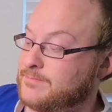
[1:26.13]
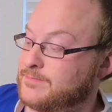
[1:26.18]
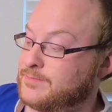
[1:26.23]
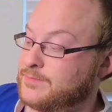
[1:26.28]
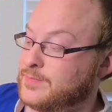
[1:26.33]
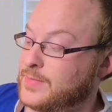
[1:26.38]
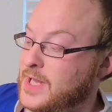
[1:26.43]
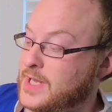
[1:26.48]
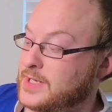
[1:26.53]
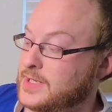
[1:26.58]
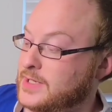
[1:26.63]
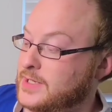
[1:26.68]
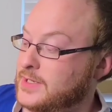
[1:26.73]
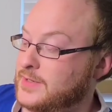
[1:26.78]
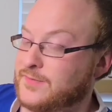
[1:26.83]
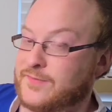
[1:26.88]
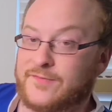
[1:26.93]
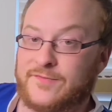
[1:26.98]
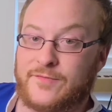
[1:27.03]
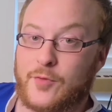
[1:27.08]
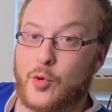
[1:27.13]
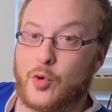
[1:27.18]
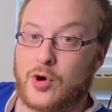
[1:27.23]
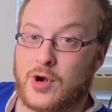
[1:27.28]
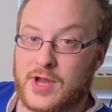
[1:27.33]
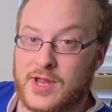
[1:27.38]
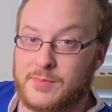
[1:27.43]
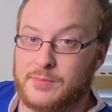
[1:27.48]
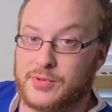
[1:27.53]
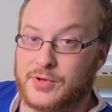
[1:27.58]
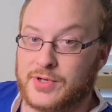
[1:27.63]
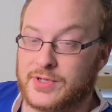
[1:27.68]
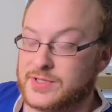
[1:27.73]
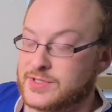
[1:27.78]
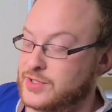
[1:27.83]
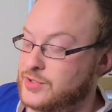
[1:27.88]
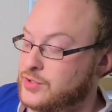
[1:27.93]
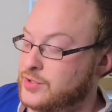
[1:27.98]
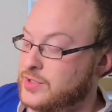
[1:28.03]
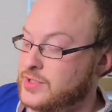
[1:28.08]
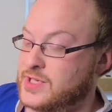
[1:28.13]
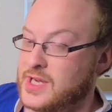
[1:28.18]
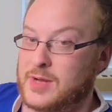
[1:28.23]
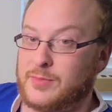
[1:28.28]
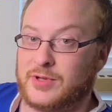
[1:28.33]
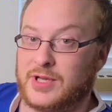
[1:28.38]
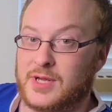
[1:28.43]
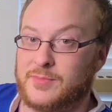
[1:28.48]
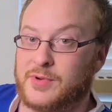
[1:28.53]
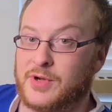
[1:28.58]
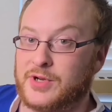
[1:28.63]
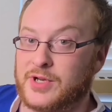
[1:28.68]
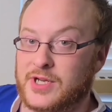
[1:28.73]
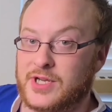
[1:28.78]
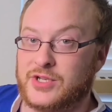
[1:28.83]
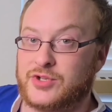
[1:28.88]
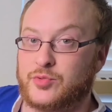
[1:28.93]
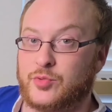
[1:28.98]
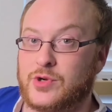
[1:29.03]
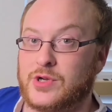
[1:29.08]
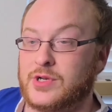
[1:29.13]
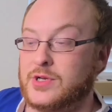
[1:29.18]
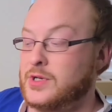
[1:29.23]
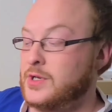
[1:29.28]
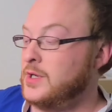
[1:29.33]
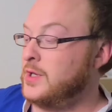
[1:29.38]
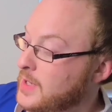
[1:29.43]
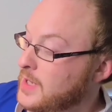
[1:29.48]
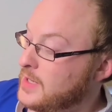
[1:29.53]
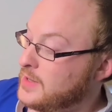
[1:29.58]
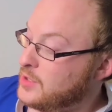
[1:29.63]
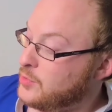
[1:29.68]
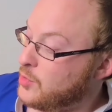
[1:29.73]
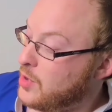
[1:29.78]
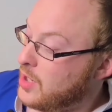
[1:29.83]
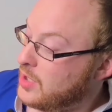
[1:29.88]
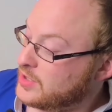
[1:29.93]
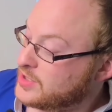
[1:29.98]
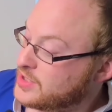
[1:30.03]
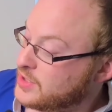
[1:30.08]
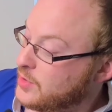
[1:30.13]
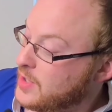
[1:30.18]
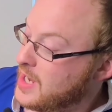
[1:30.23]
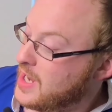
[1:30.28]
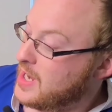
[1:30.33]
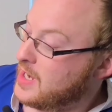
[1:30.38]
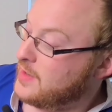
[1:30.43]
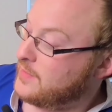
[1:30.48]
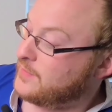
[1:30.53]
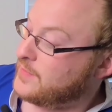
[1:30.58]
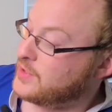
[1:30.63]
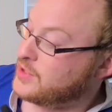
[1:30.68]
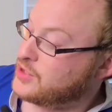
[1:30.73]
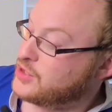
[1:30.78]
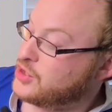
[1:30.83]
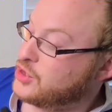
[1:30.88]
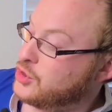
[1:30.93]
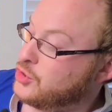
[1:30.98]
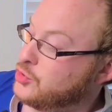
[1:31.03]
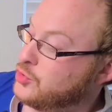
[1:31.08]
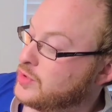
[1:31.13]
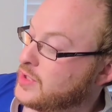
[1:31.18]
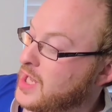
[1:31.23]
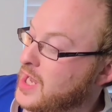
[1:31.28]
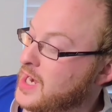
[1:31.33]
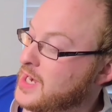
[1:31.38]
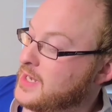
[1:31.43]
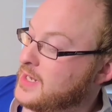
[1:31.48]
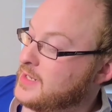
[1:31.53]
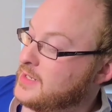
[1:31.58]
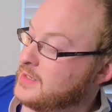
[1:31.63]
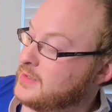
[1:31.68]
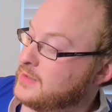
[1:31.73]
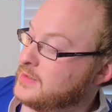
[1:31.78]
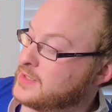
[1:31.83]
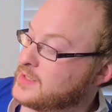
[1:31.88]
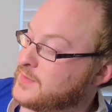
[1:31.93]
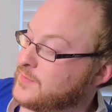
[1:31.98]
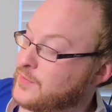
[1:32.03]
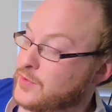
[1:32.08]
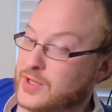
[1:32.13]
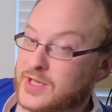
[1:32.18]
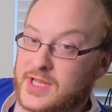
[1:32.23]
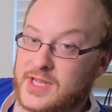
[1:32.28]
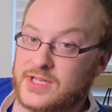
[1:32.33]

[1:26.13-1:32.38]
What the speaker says: like a 4 input. So you can double up on each one. You also have the 2 line ins for the